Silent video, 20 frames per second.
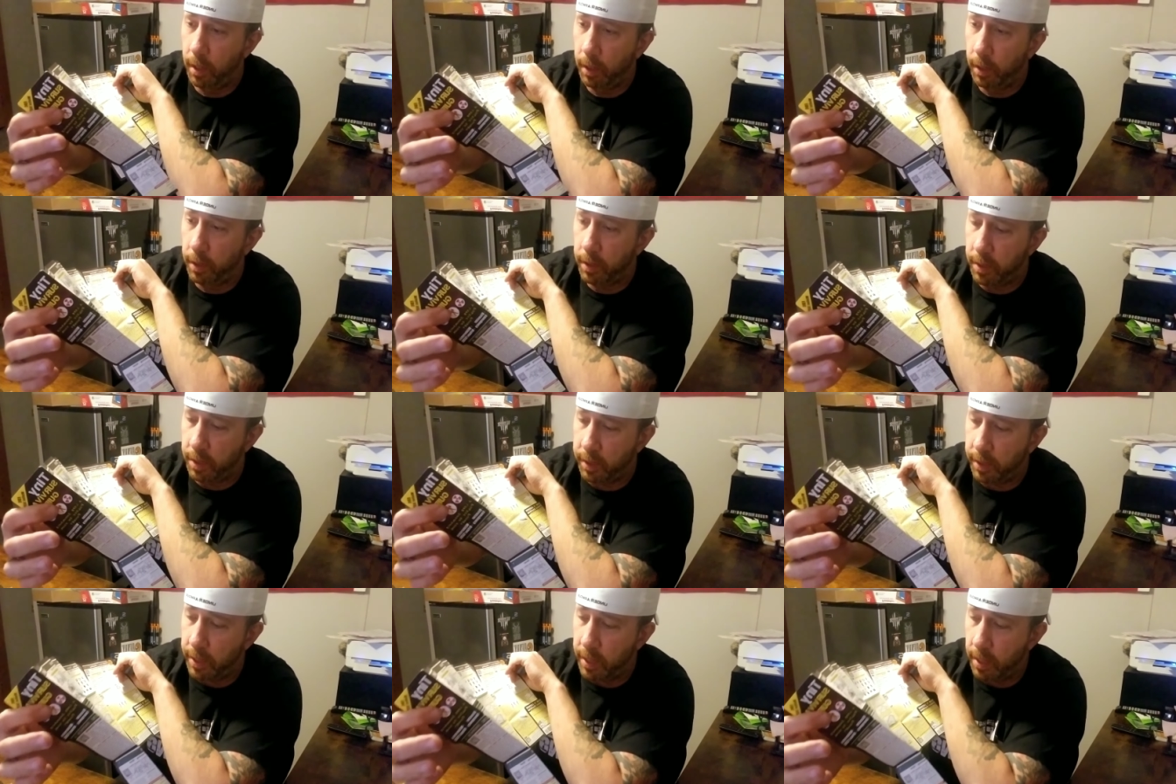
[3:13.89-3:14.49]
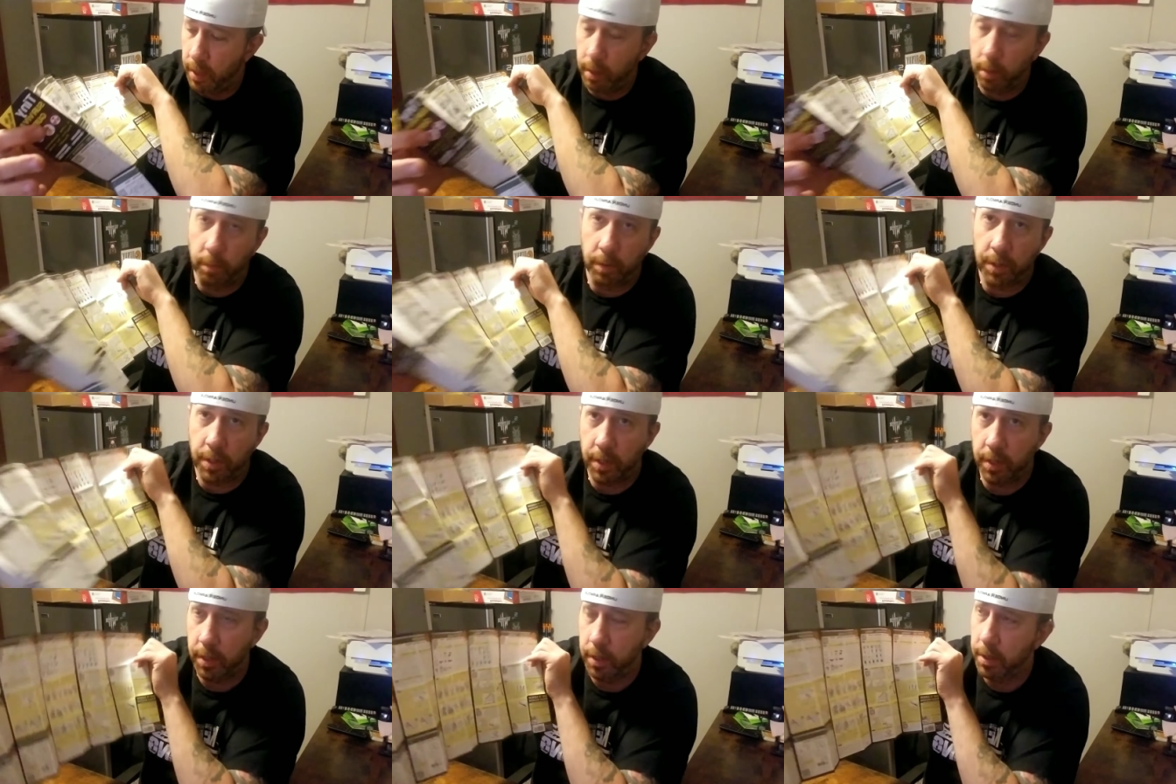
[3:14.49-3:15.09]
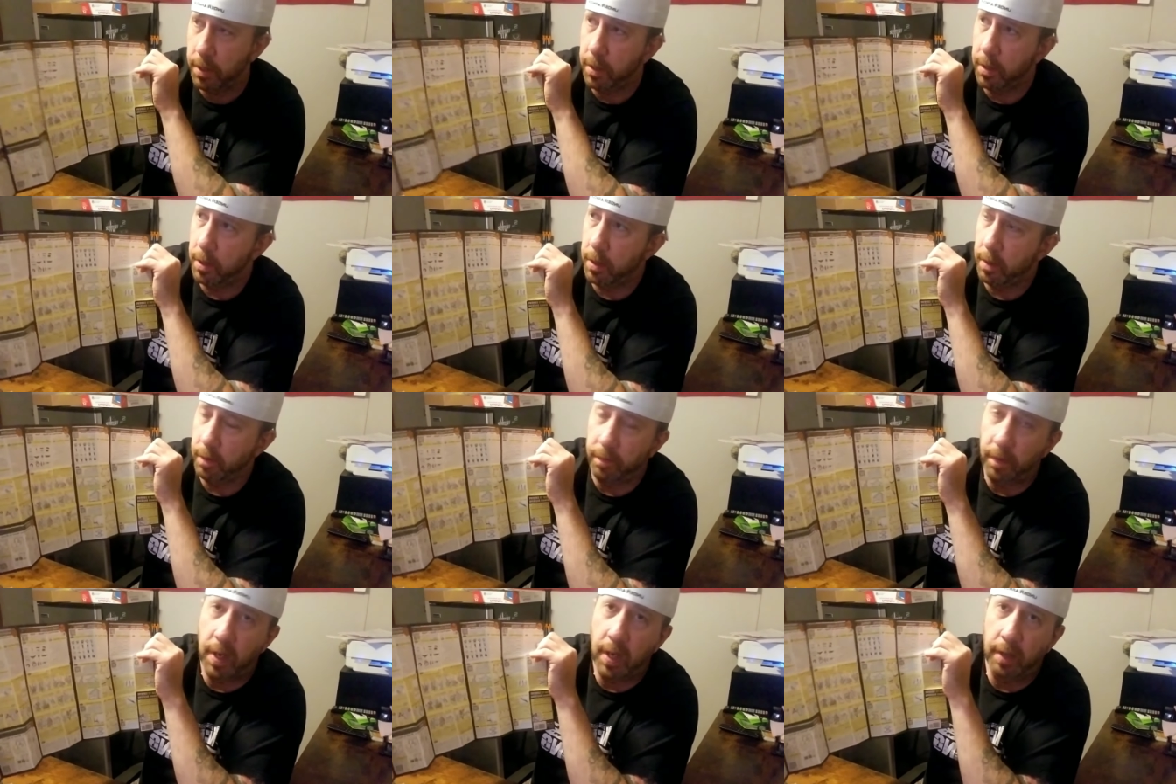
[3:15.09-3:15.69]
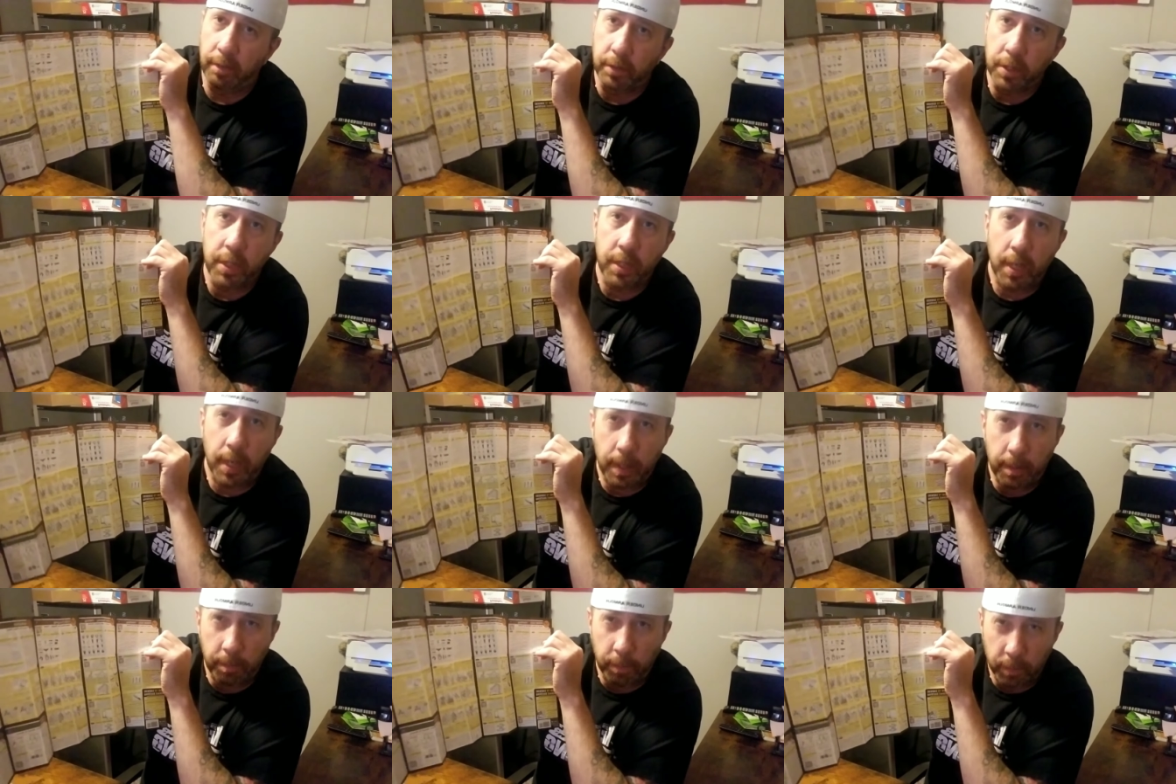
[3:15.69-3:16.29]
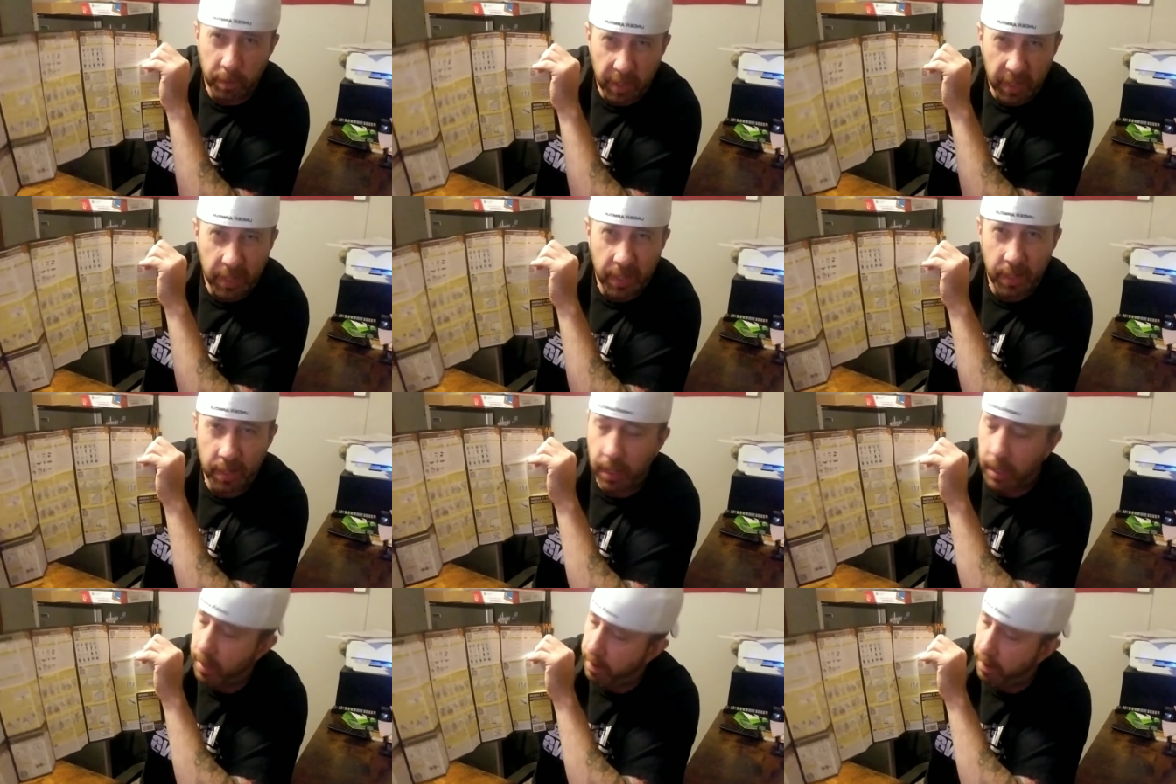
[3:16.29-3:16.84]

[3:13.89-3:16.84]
SEER, which is survive, escape, resist, and